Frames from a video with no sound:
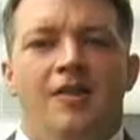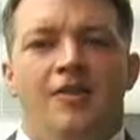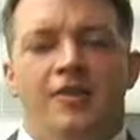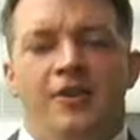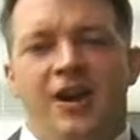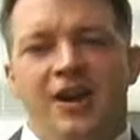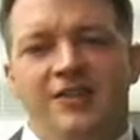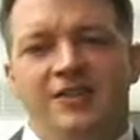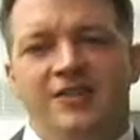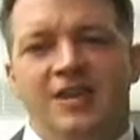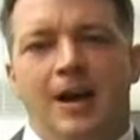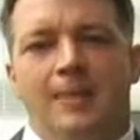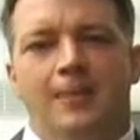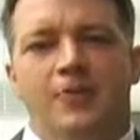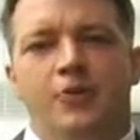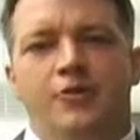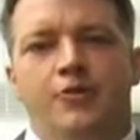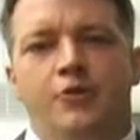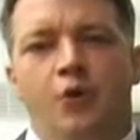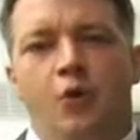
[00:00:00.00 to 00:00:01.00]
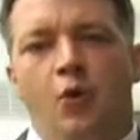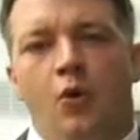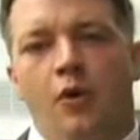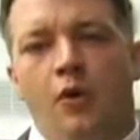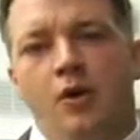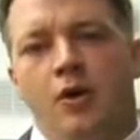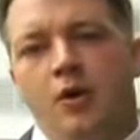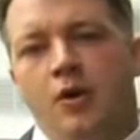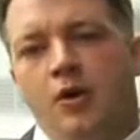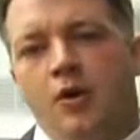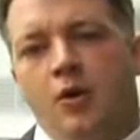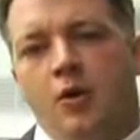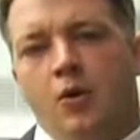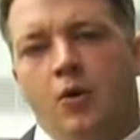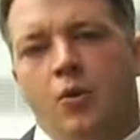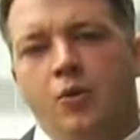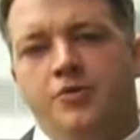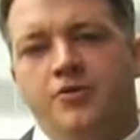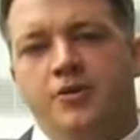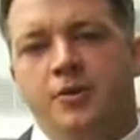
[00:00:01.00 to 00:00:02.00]
The next stop on the tour
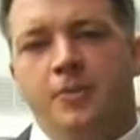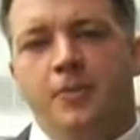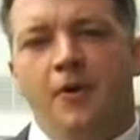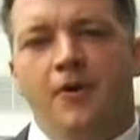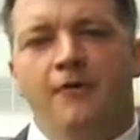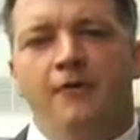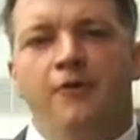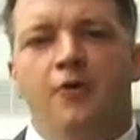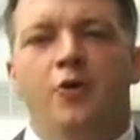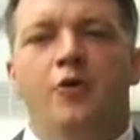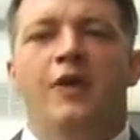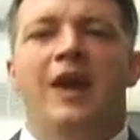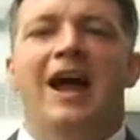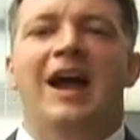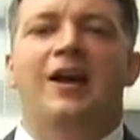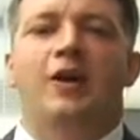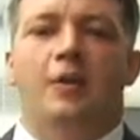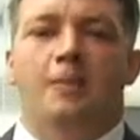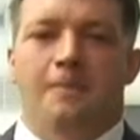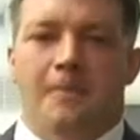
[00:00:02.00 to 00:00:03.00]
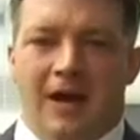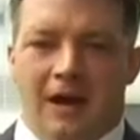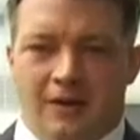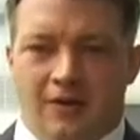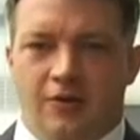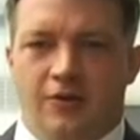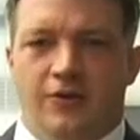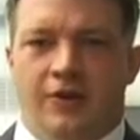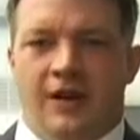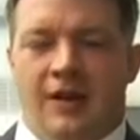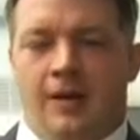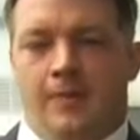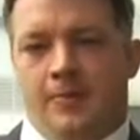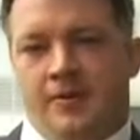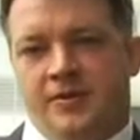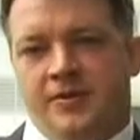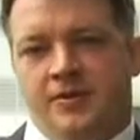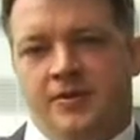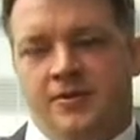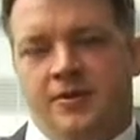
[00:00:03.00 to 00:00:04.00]
was the Buffalo Niagara Medical
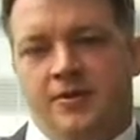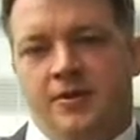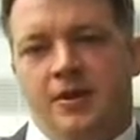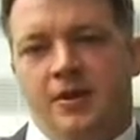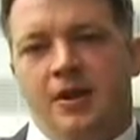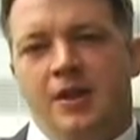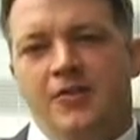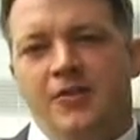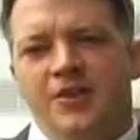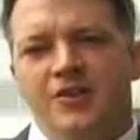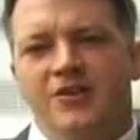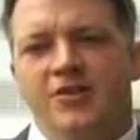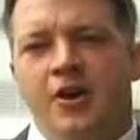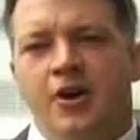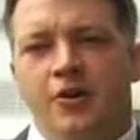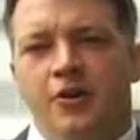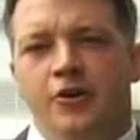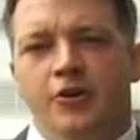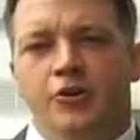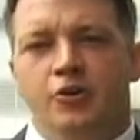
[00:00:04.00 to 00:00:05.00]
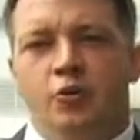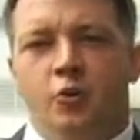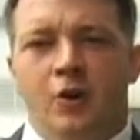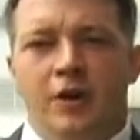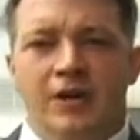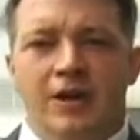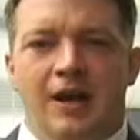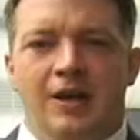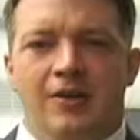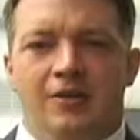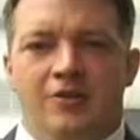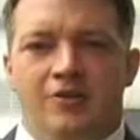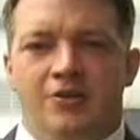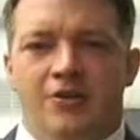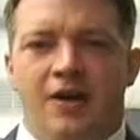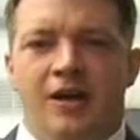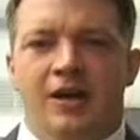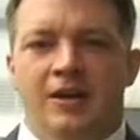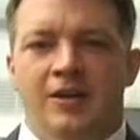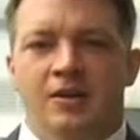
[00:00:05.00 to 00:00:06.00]
Campus. This 120-acre
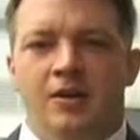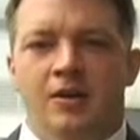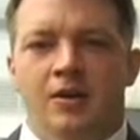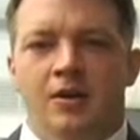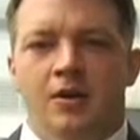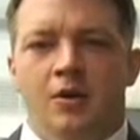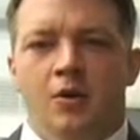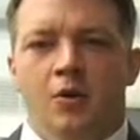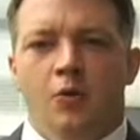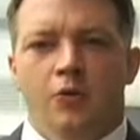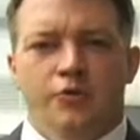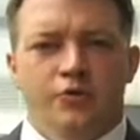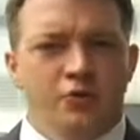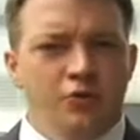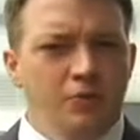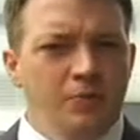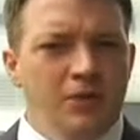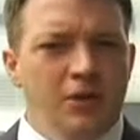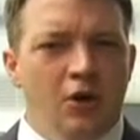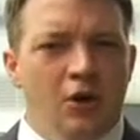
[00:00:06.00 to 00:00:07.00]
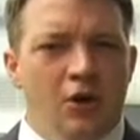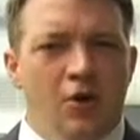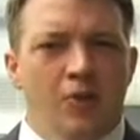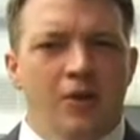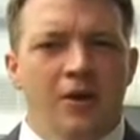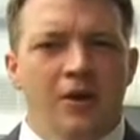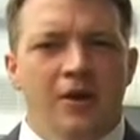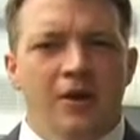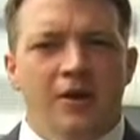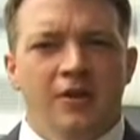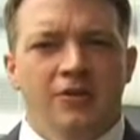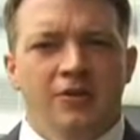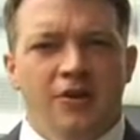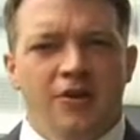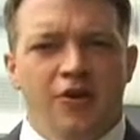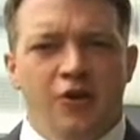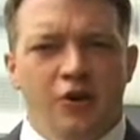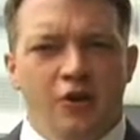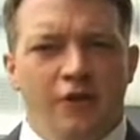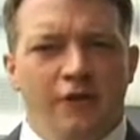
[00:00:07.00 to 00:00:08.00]
site will soon be home to
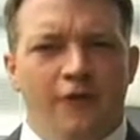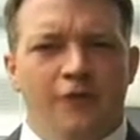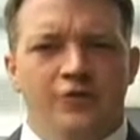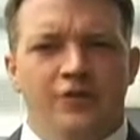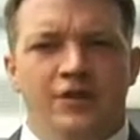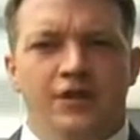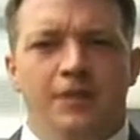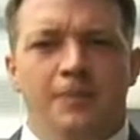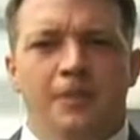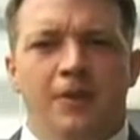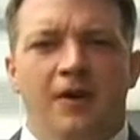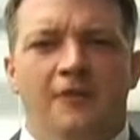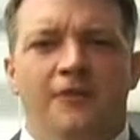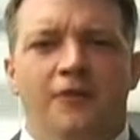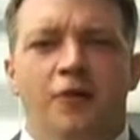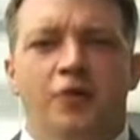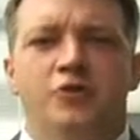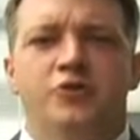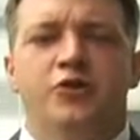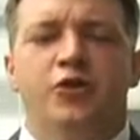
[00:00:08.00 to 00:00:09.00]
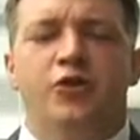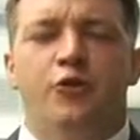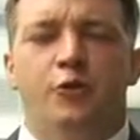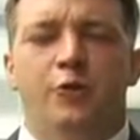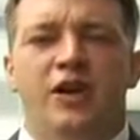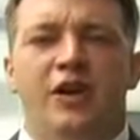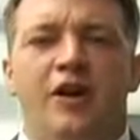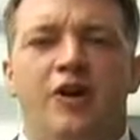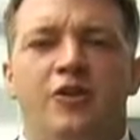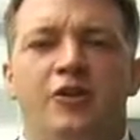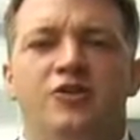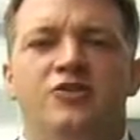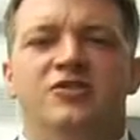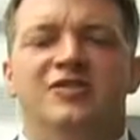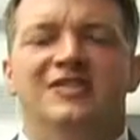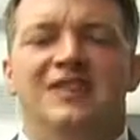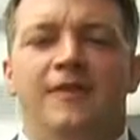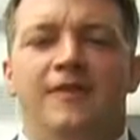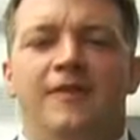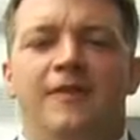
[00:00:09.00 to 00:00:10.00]
the University of Buffalo's
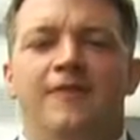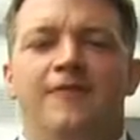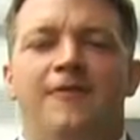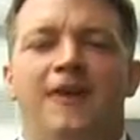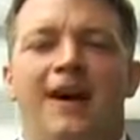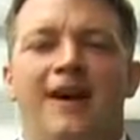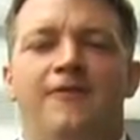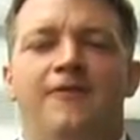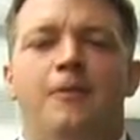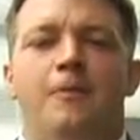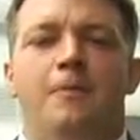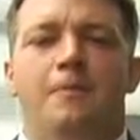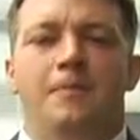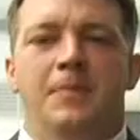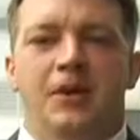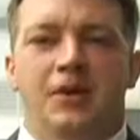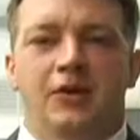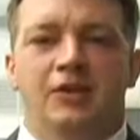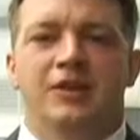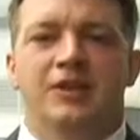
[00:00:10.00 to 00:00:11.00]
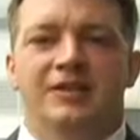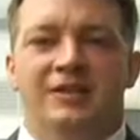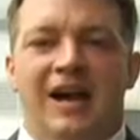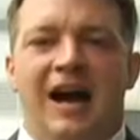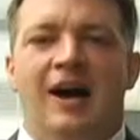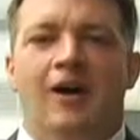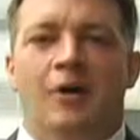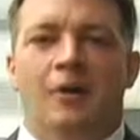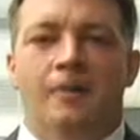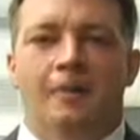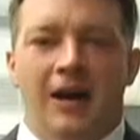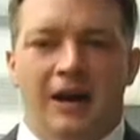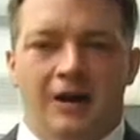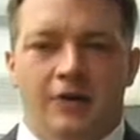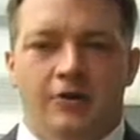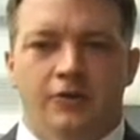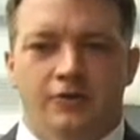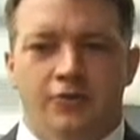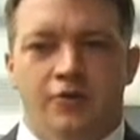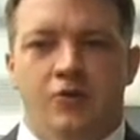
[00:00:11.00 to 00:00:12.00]
$375 million
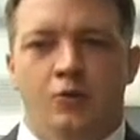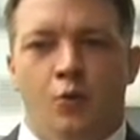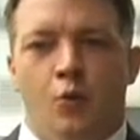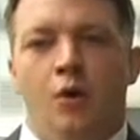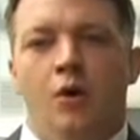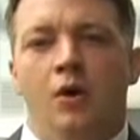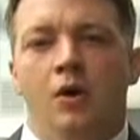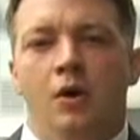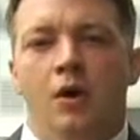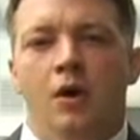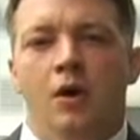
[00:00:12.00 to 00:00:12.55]
medical school